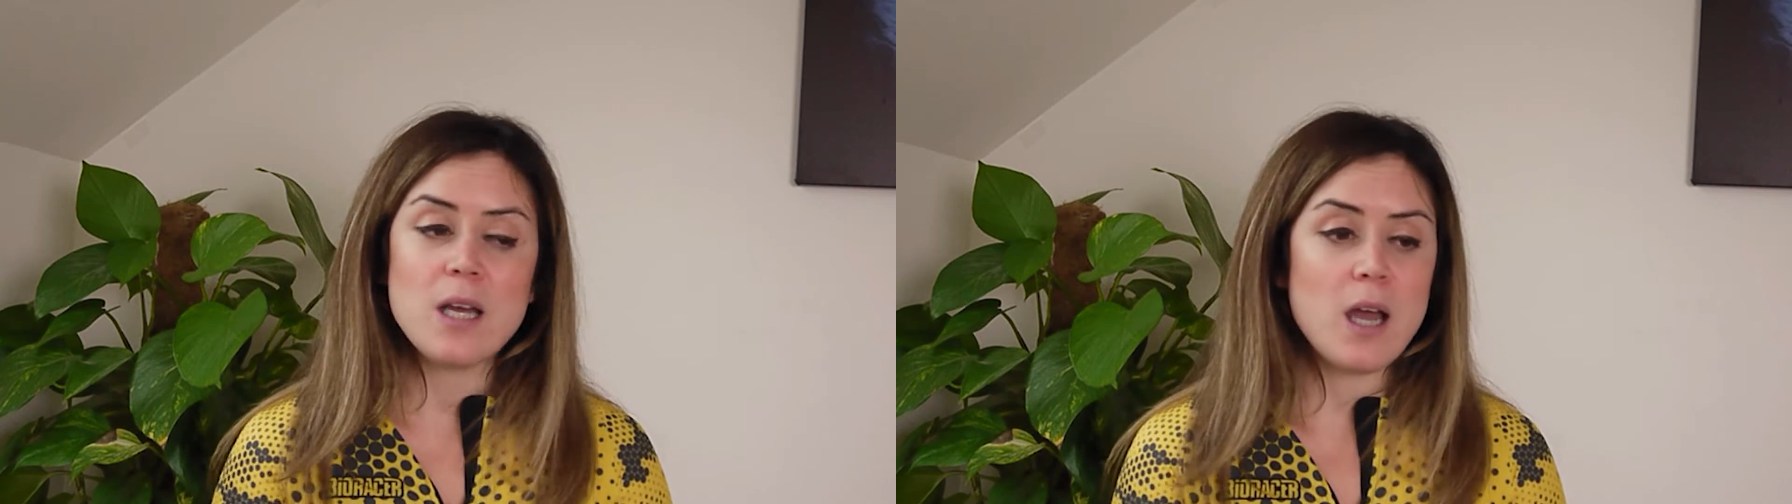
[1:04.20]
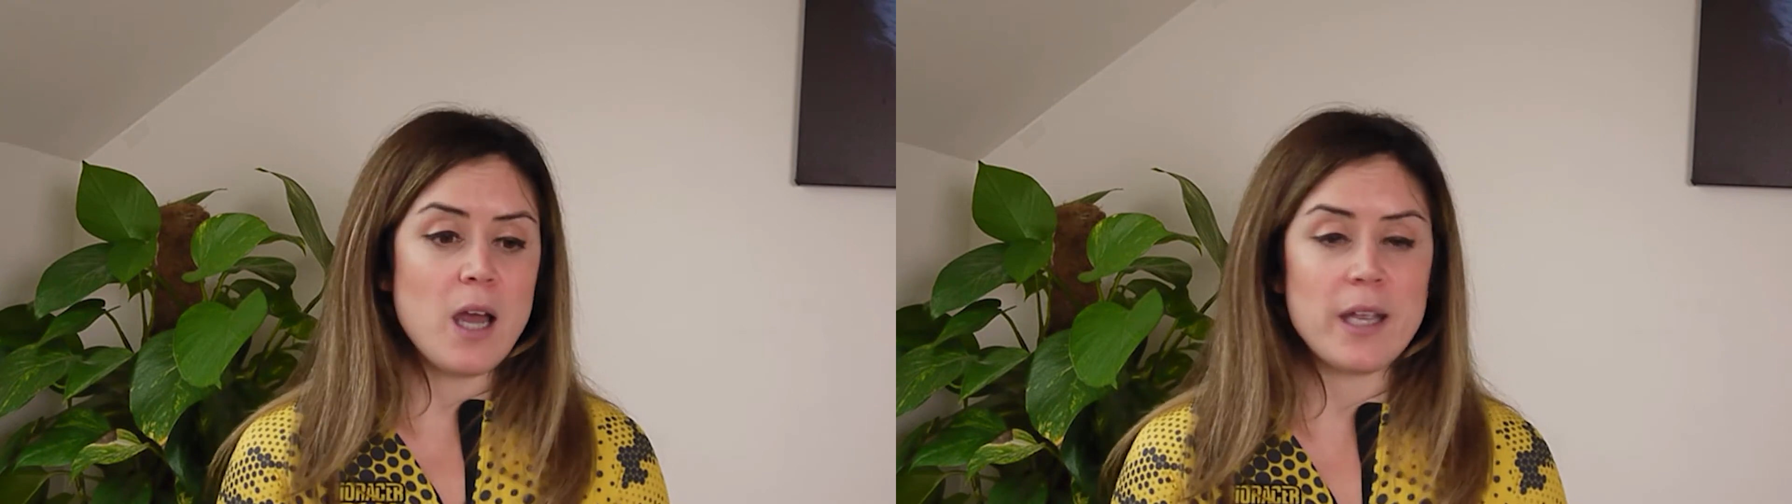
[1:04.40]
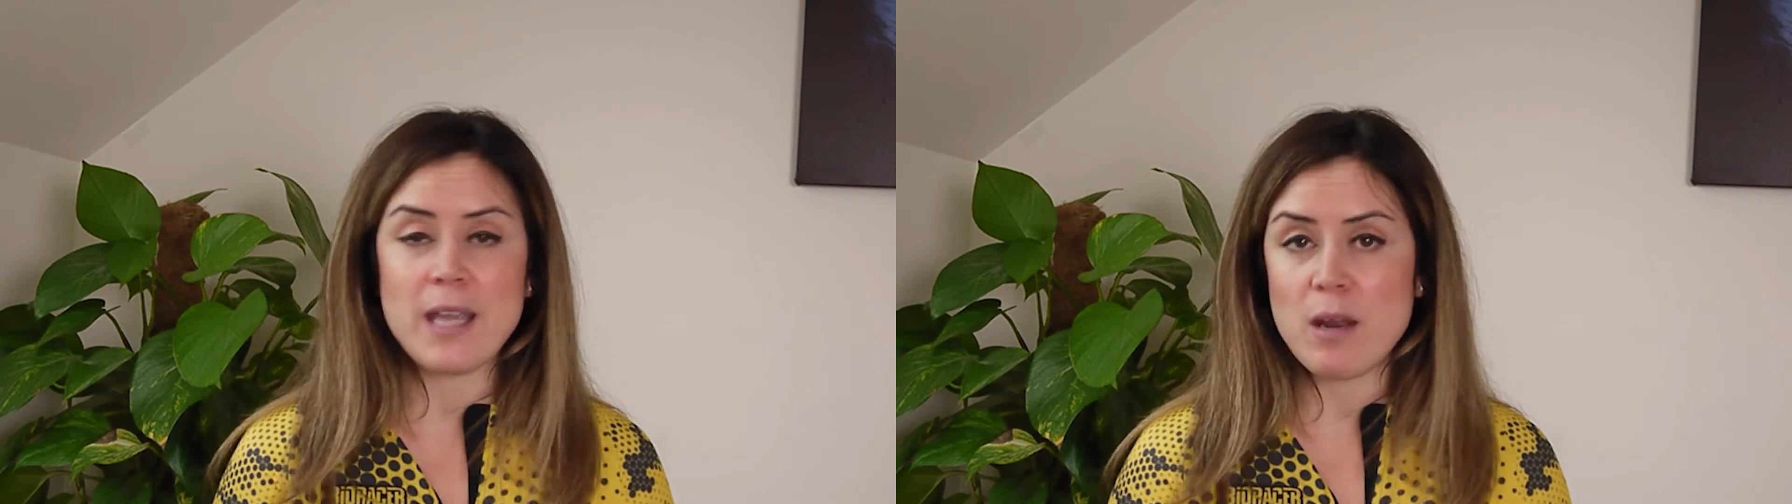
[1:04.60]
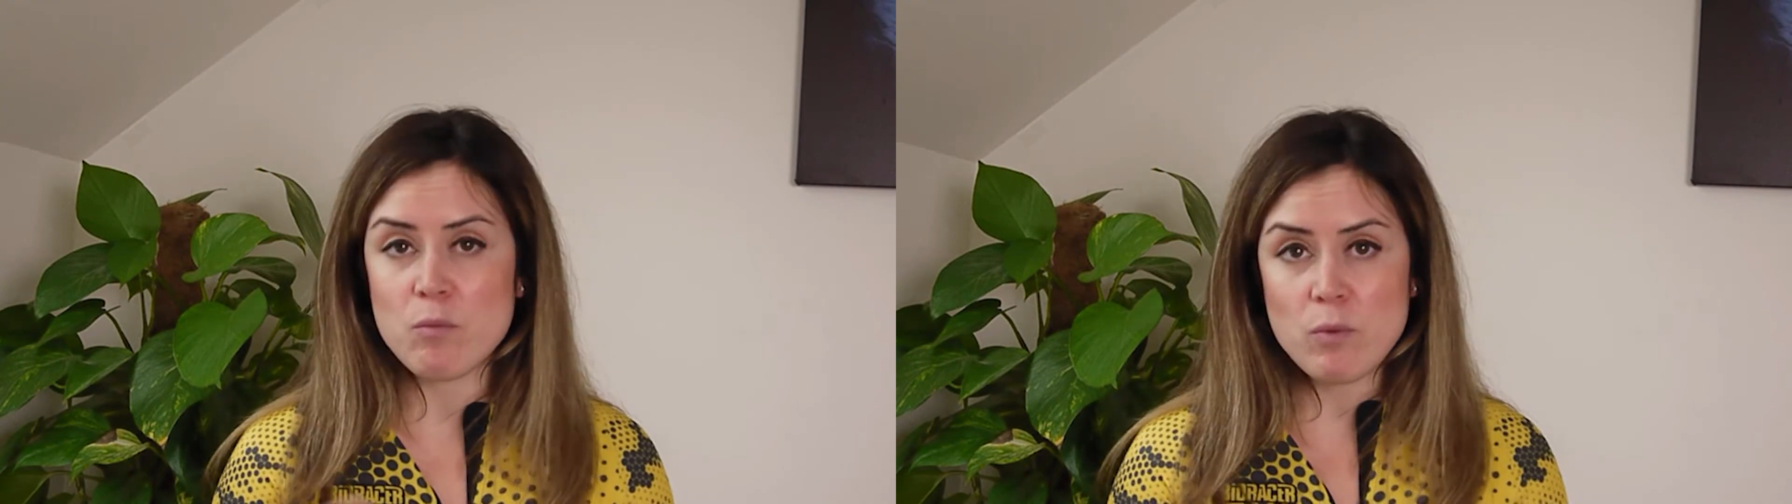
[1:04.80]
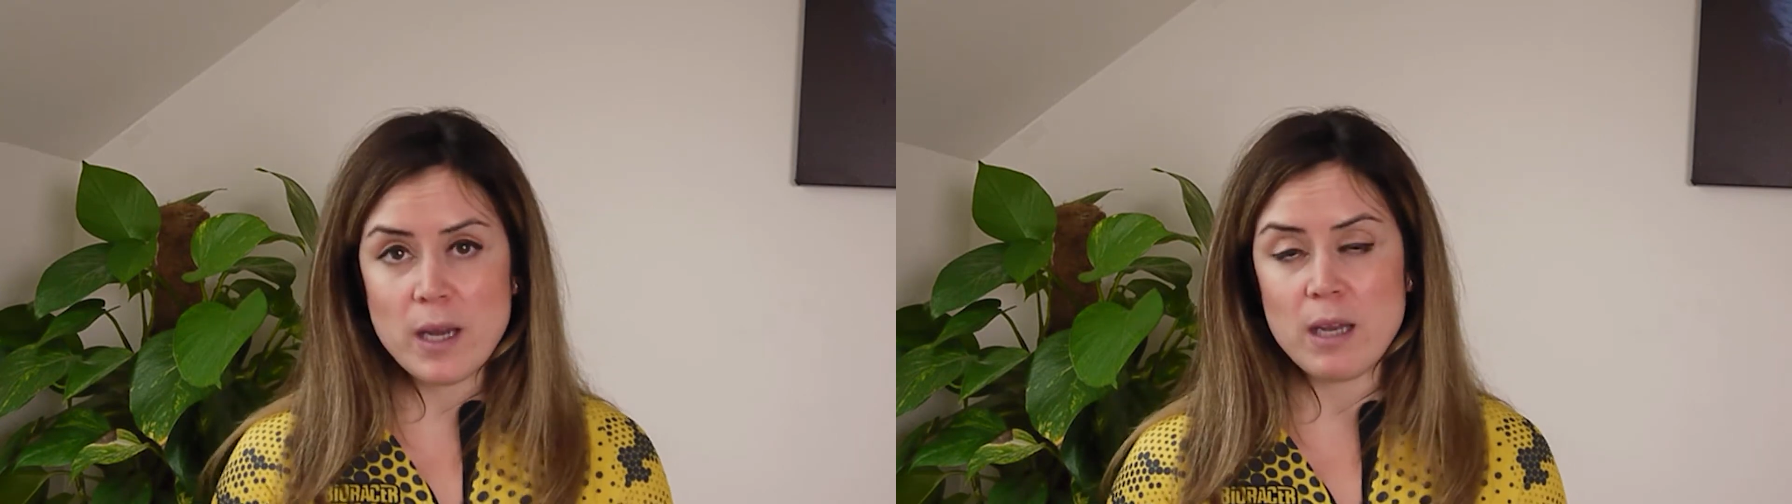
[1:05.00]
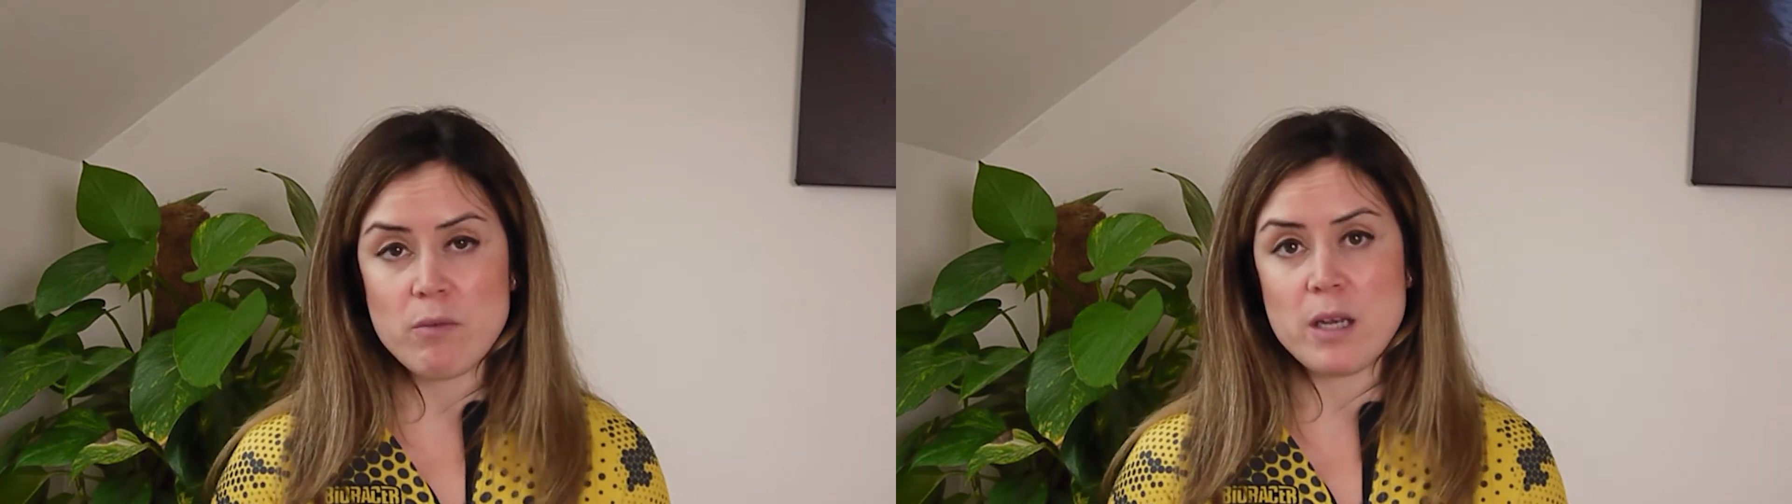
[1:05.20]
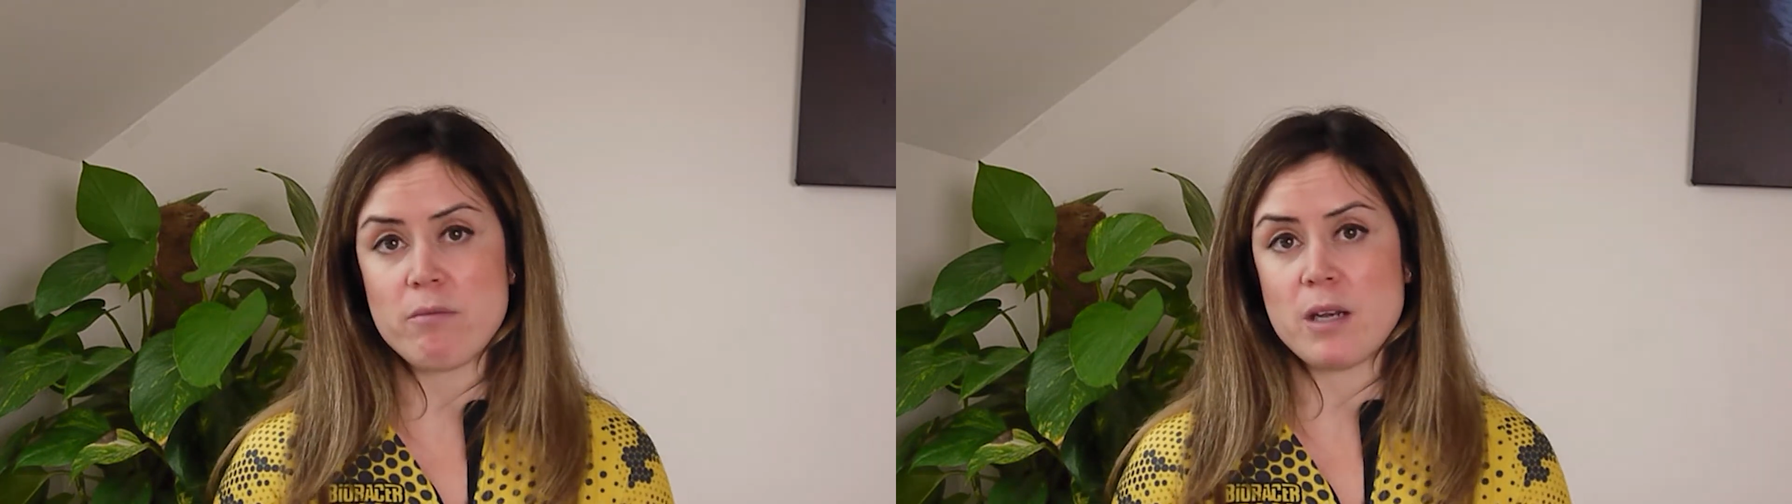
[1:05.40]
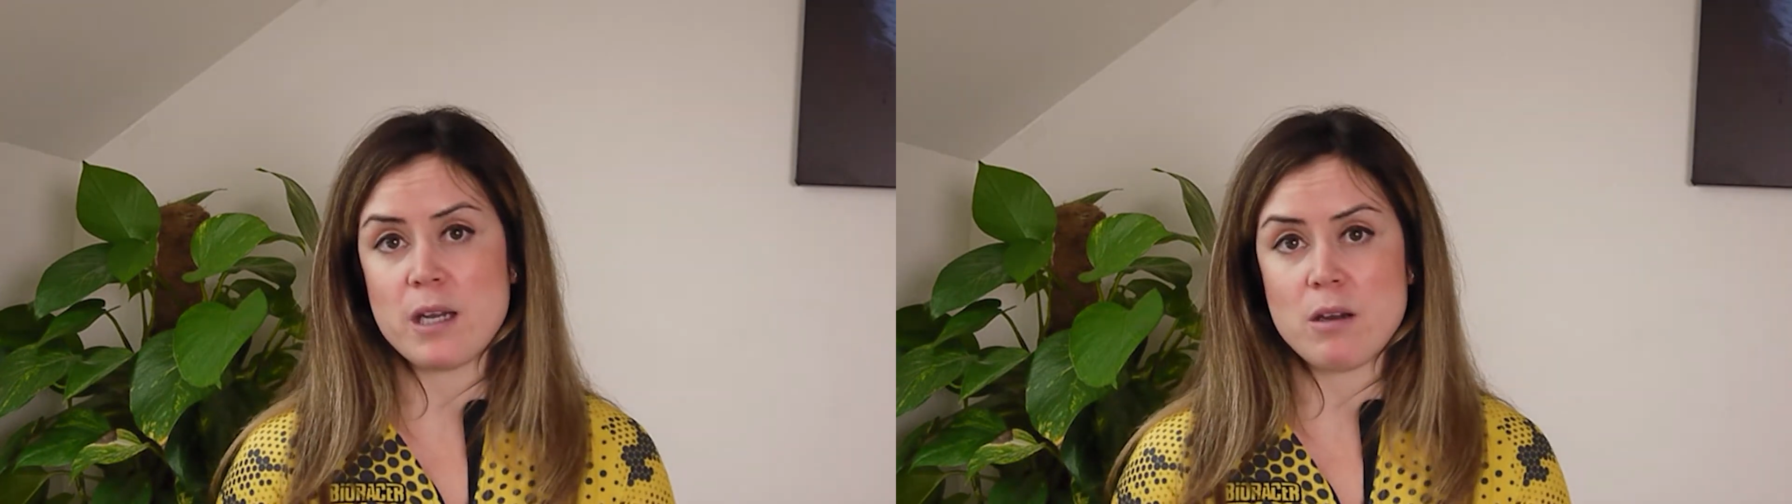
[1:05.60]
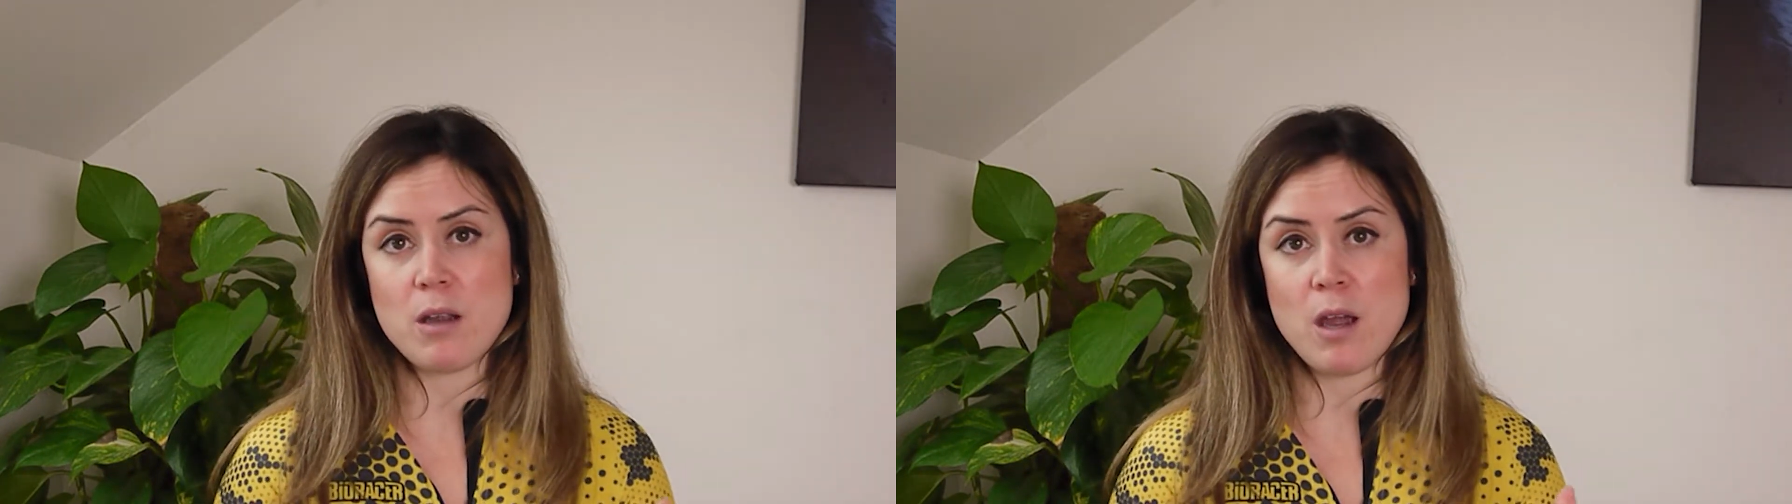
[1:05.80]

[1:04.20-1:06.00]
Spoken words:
Again, really